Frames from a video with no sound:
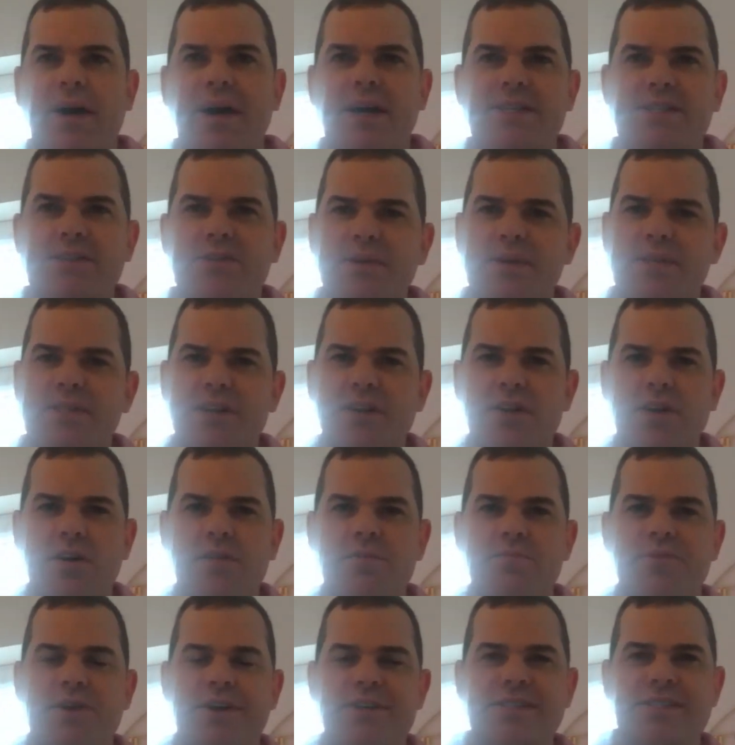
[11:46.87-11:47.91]
There's always a lot
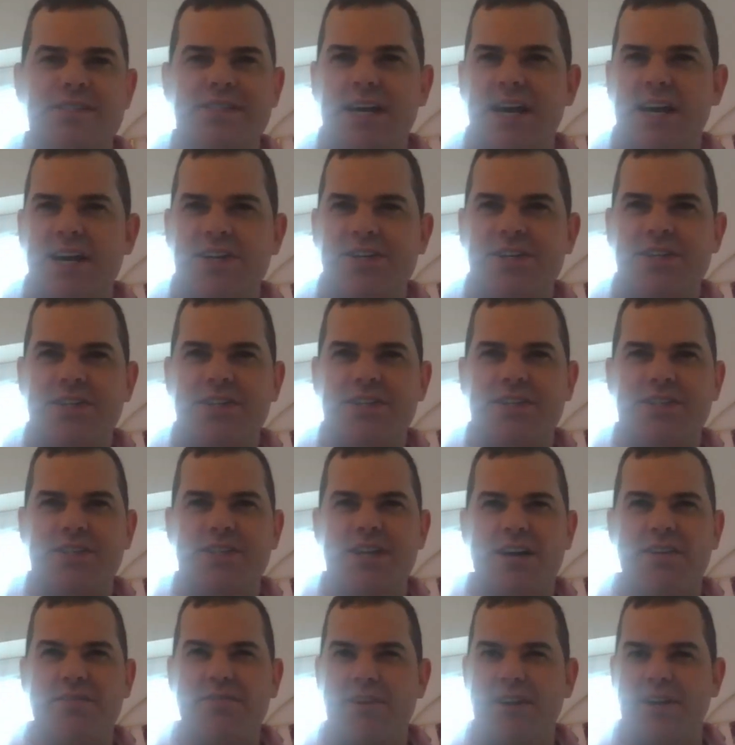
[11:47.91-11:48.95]
of presentations
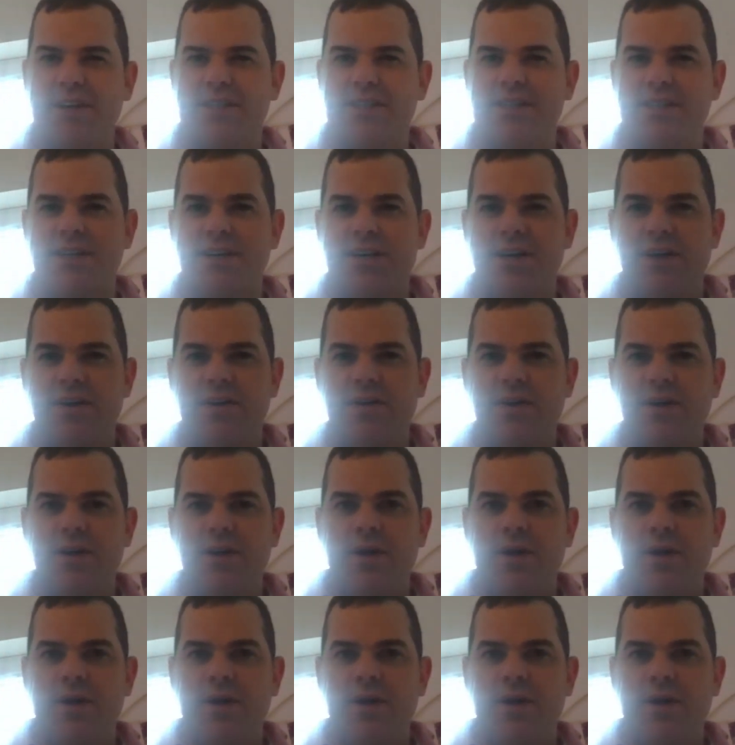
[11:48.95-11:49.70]
generally to do.